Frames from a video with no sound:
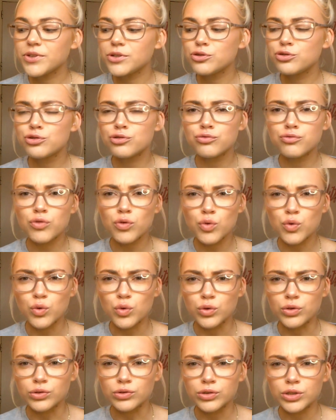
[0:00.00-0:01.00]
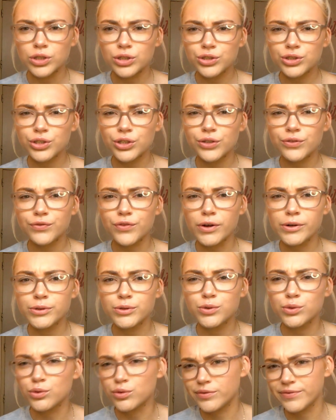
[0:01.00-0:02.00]
drawn to the front
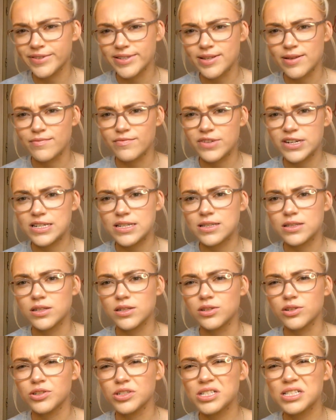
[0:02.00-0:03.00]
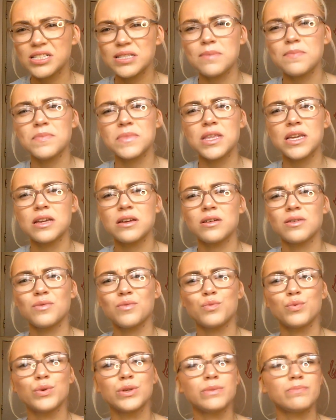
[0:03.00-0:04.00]
door for some reason, like something
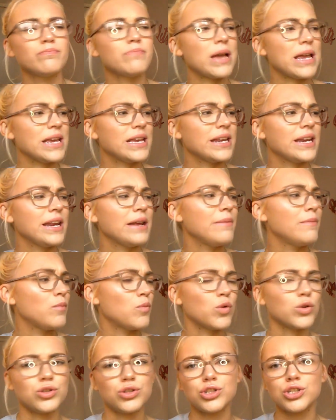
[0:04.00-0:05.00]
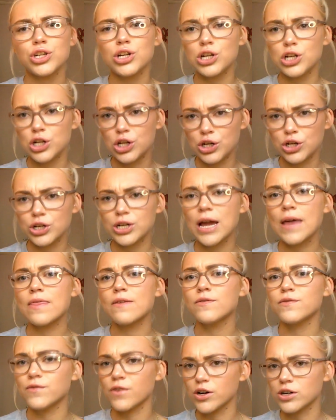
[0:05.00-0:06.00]
was making him want to look at the
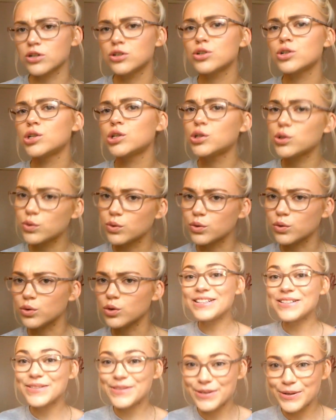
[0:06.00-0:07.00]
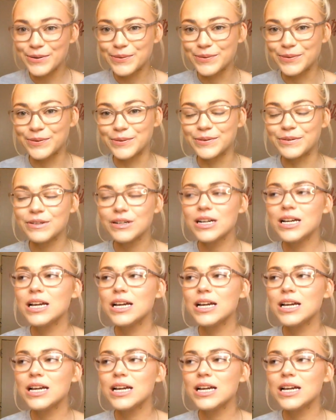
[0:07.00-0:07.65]
front door. Saw